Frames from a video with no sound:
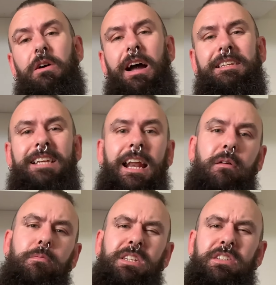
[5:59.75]
I'd say that
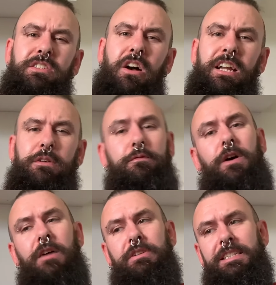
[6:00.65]
one was a solid
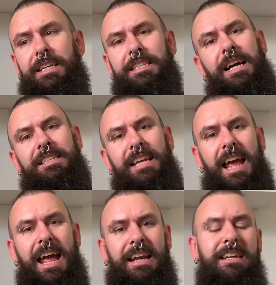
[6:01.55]
5 or 6 out of 10.